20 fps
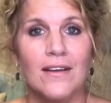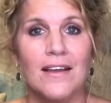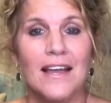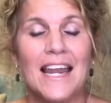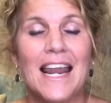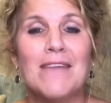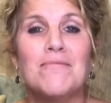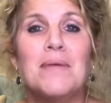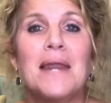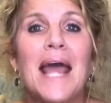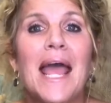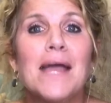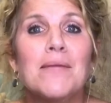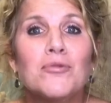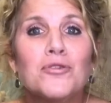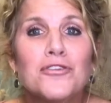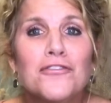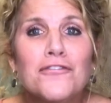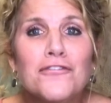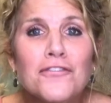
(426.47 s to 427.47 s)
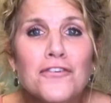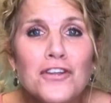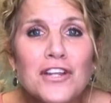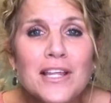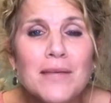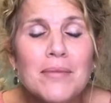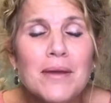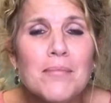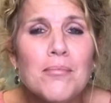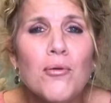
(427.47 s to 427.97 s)
And I've been able to
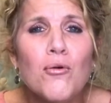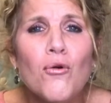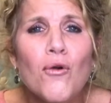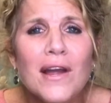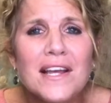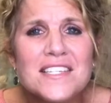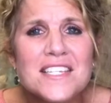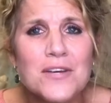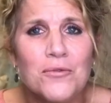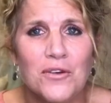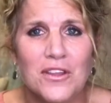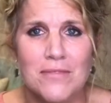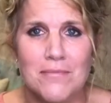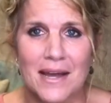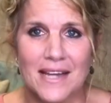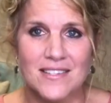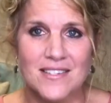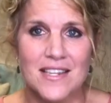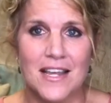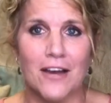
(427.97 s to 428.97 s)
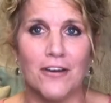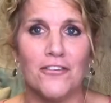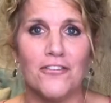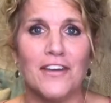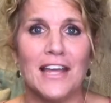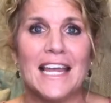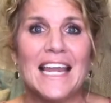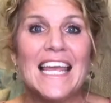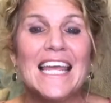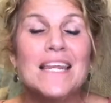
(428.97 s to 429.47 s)
fully be present with myself
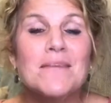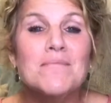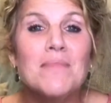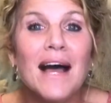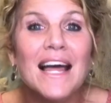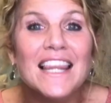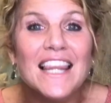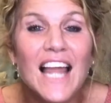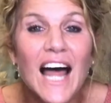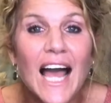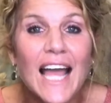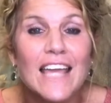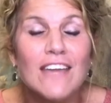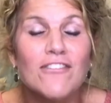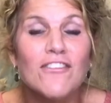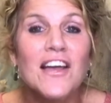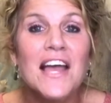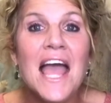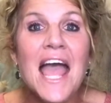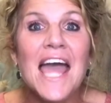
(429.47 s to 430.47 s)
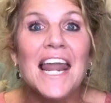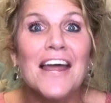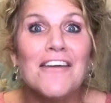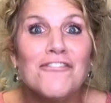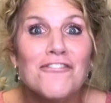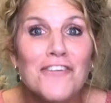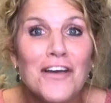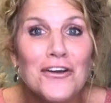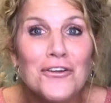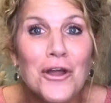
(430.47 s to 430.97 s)
and in my life. And I
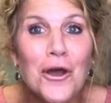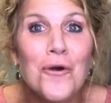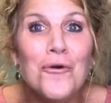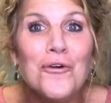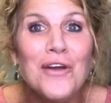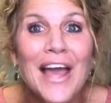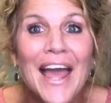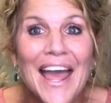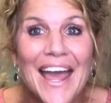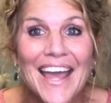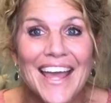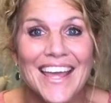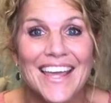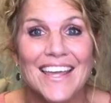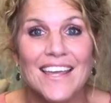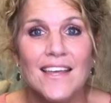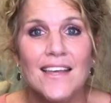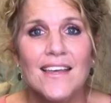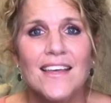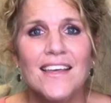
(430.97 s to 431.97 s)
felt okay.